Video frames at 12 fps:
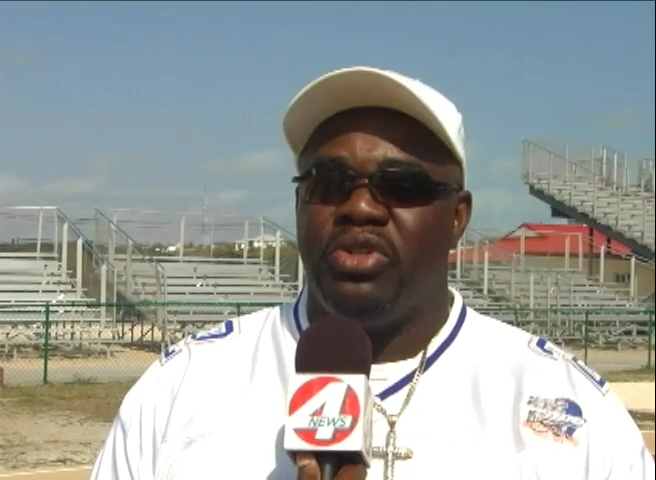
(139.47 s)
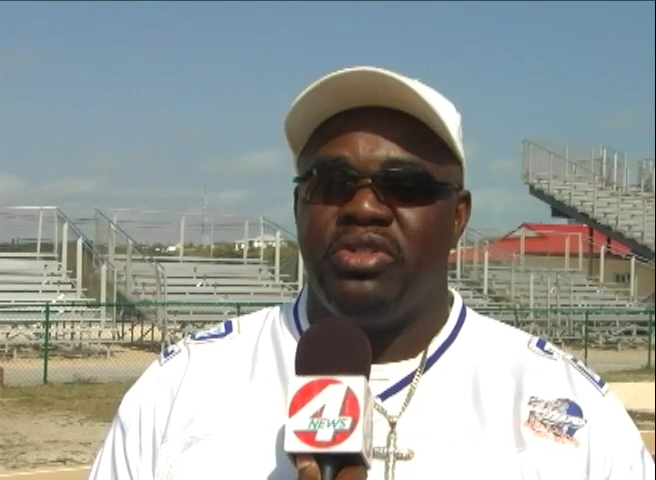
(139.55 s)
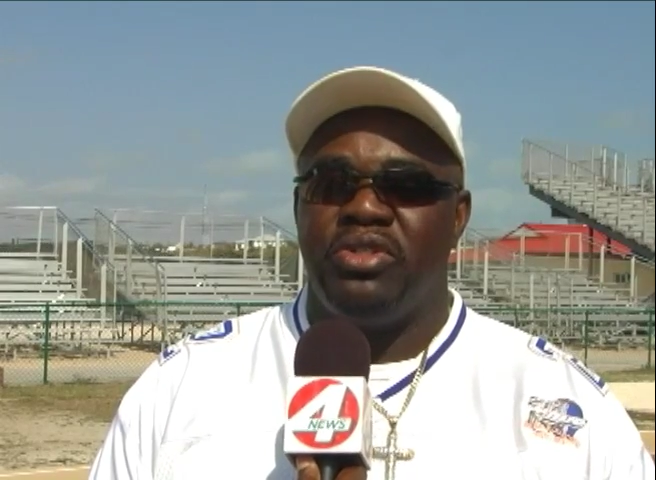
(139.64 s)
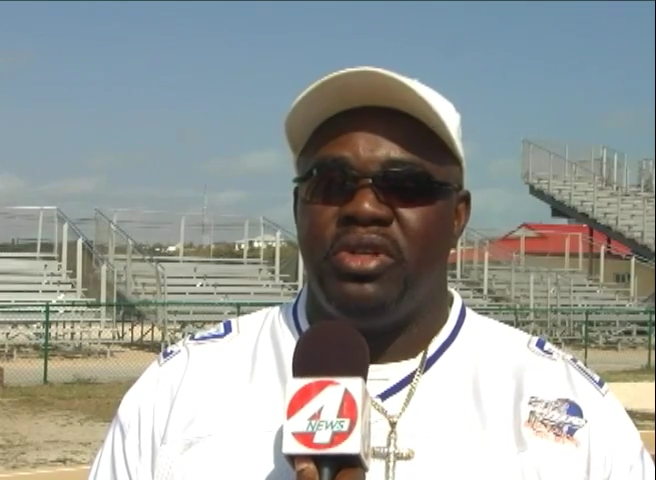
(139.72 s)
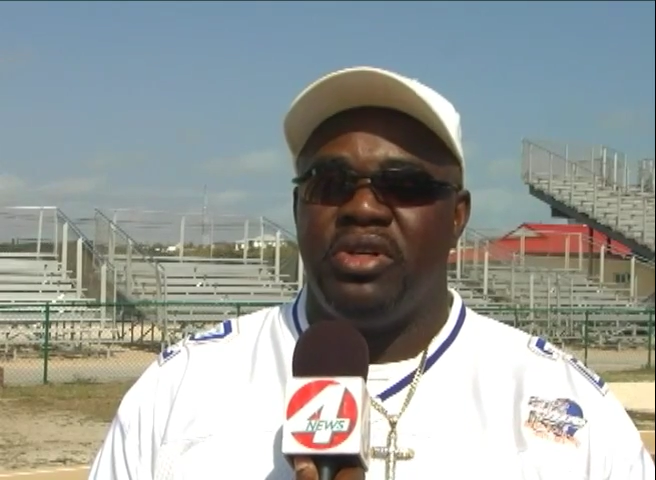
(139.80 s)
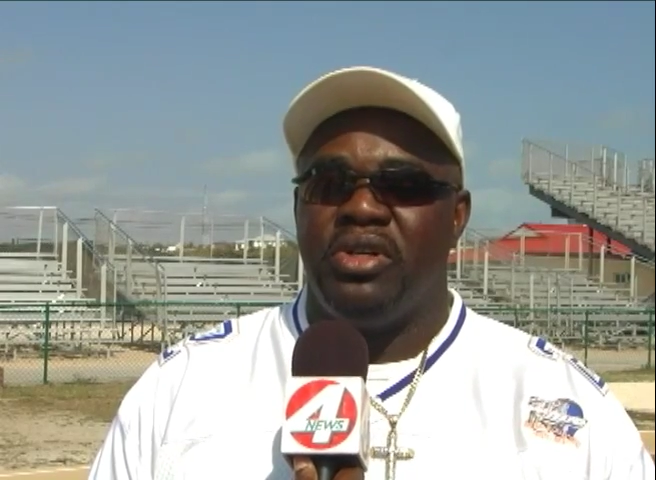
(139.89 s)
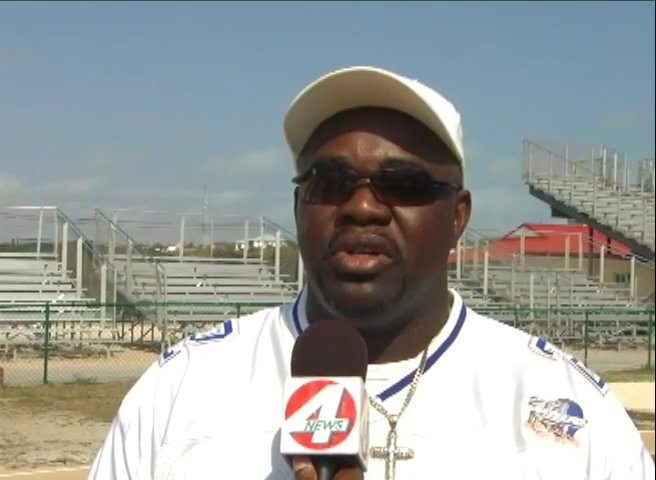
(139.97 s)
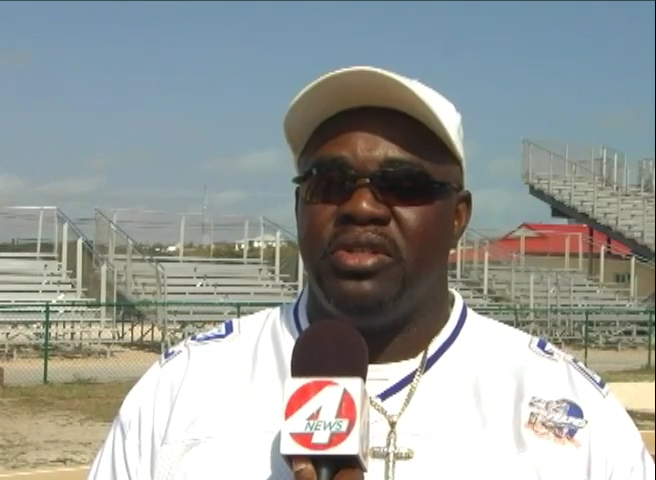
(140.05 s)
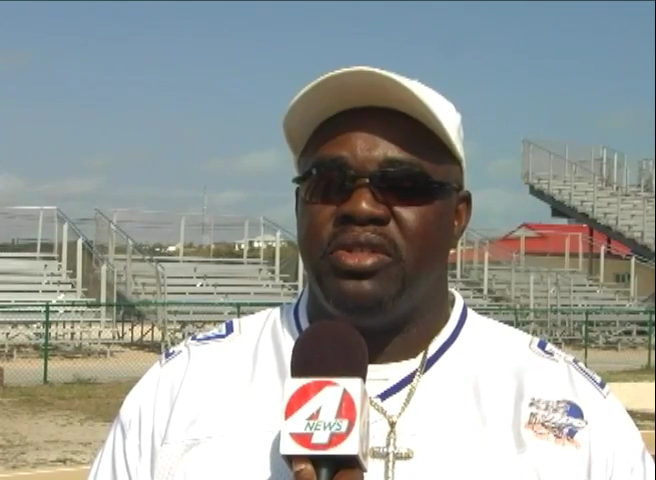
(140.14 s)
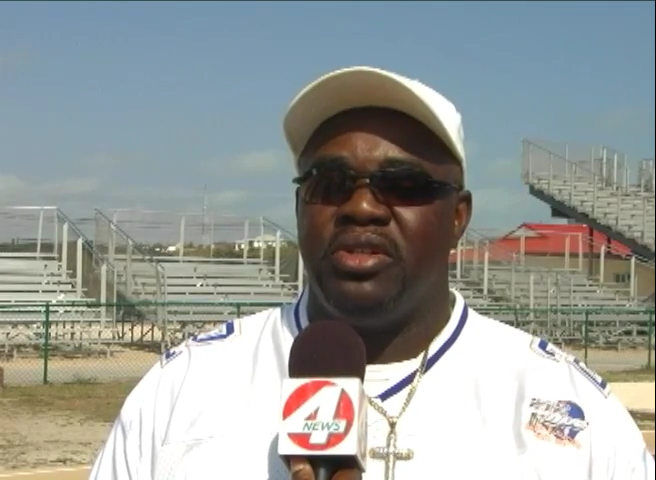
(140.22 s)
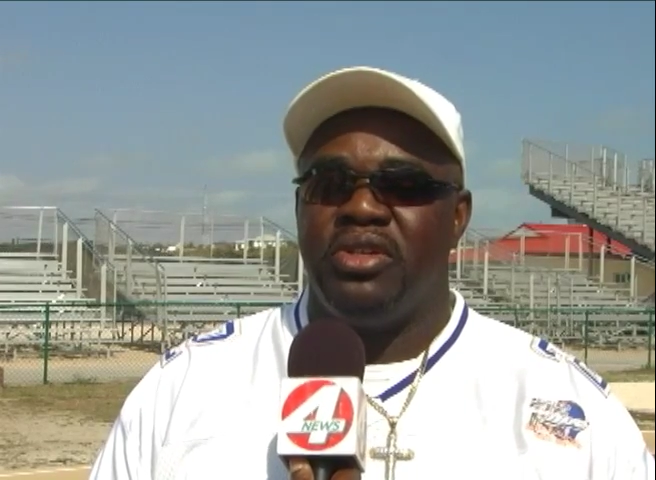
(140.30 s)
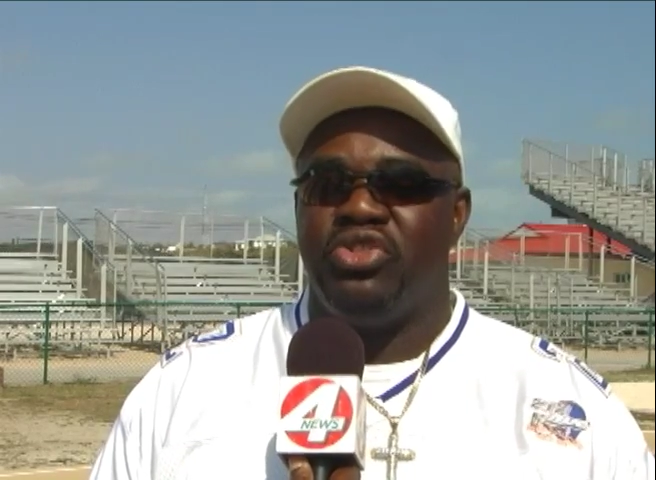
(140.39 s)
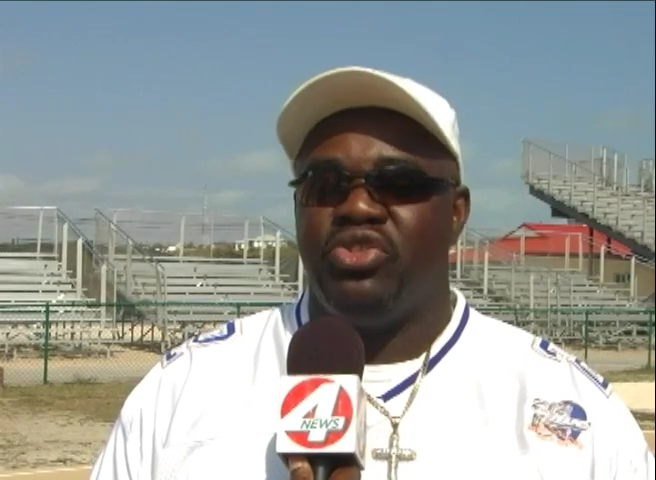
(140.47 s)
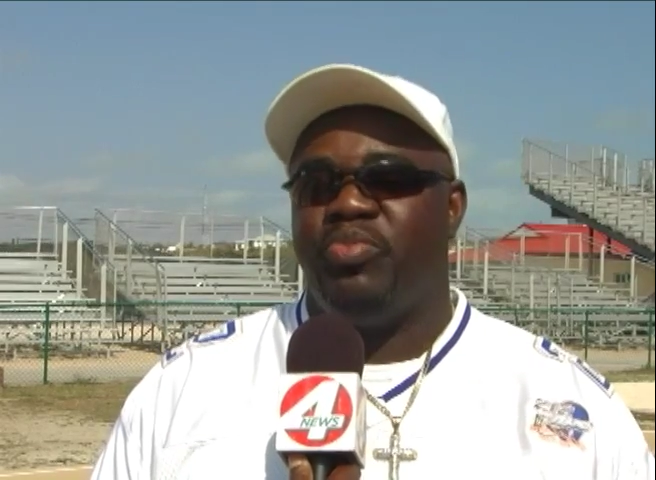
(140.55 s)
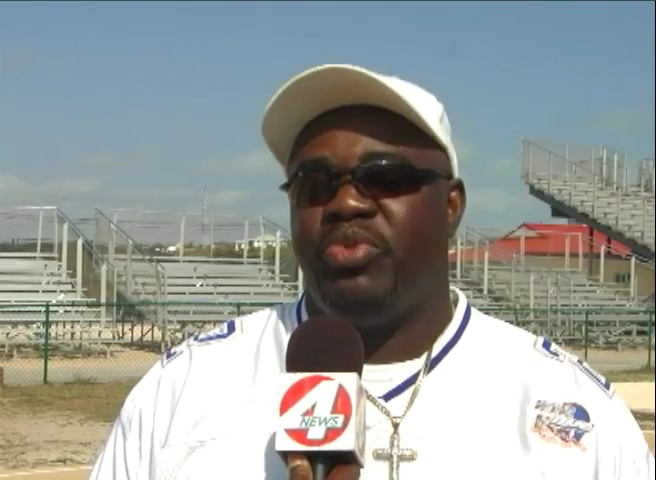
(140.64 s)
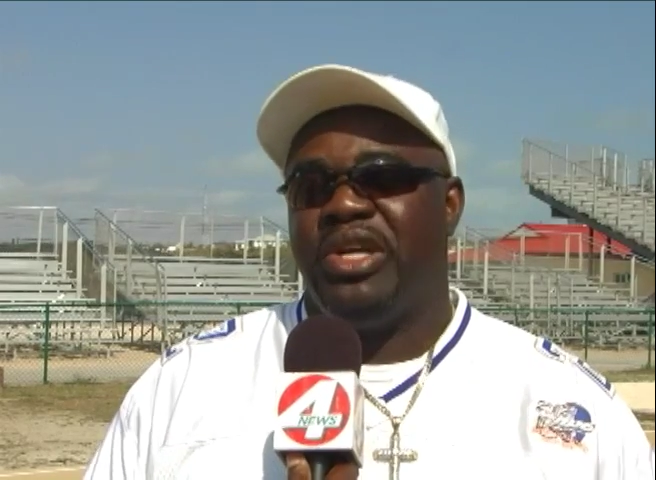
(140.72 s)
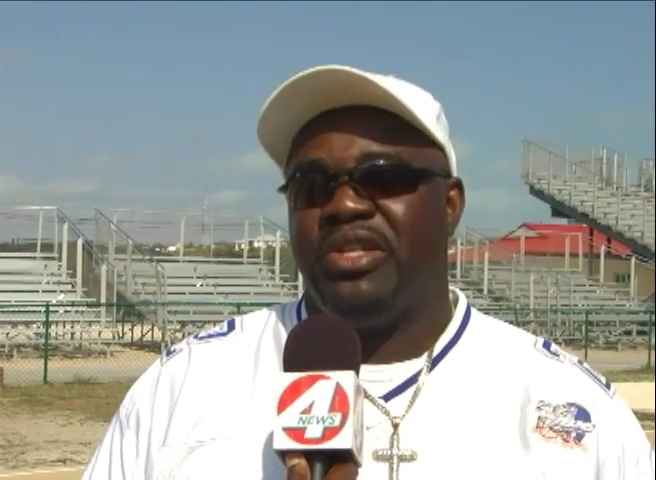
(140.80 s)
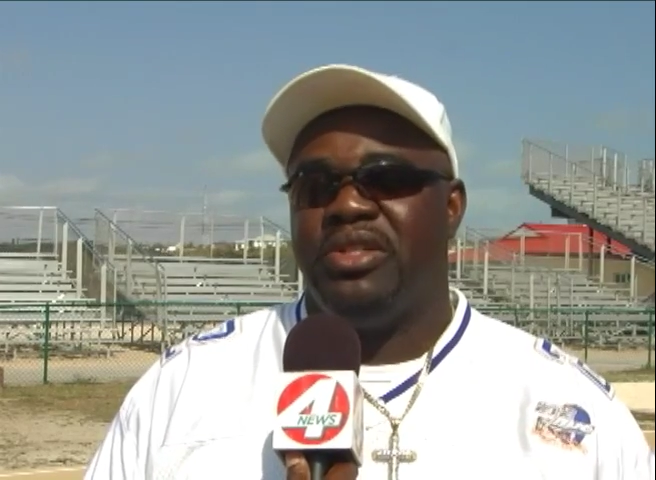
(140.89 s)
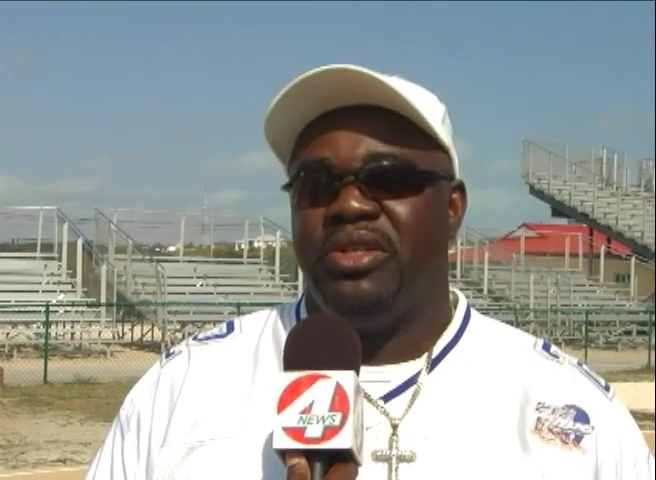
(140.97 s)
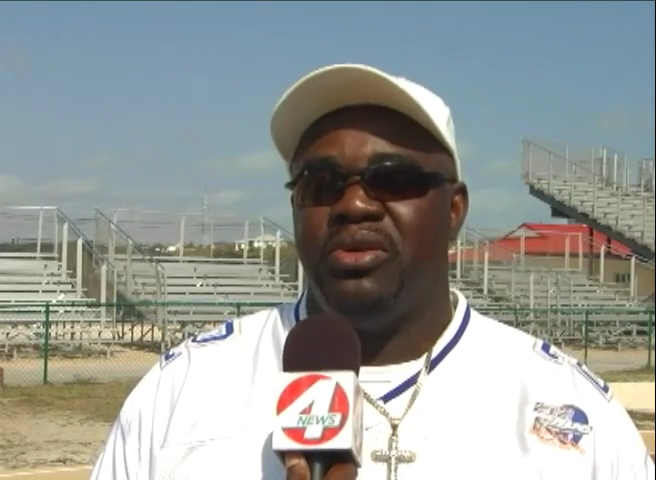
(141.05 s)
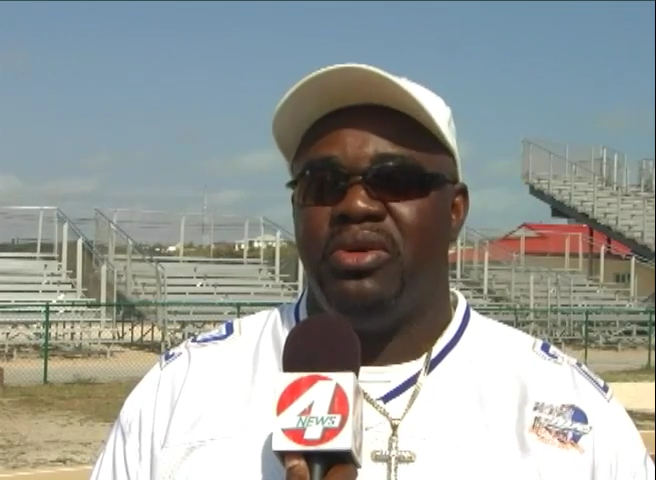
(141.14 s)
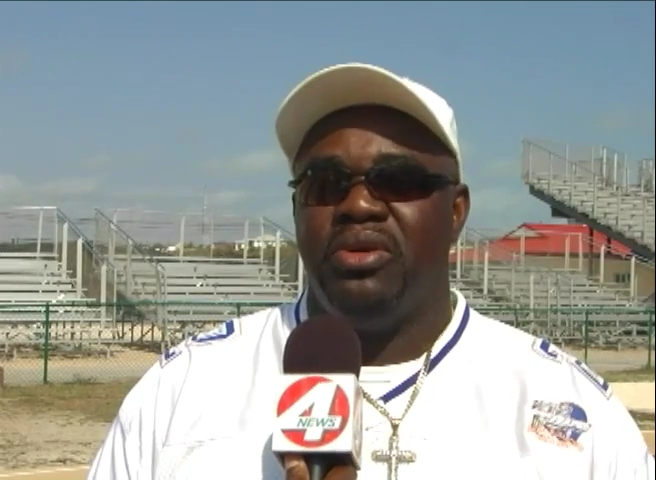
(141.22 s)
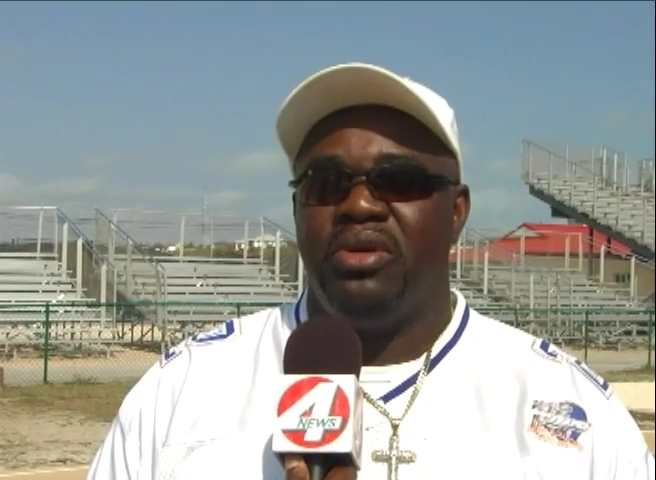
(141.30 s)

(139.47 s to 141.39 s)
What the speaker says: a surprising